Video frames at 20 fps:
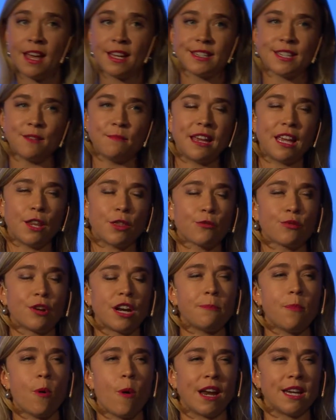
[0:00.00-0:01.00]
to meet
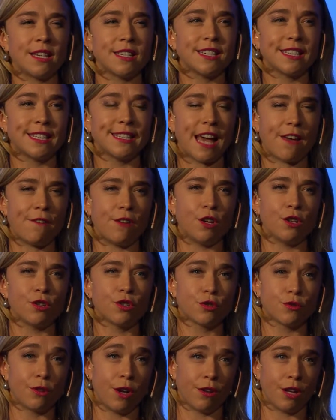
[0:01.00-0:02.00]
3.7
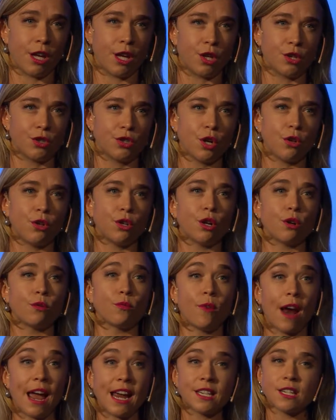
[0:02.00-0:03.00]
trillion. So you're
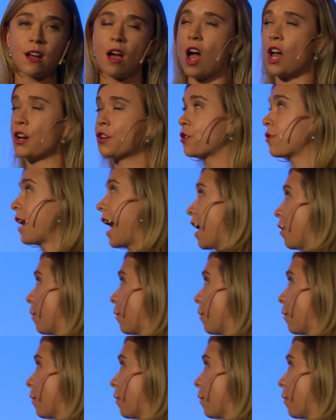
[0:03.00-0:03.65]
right on track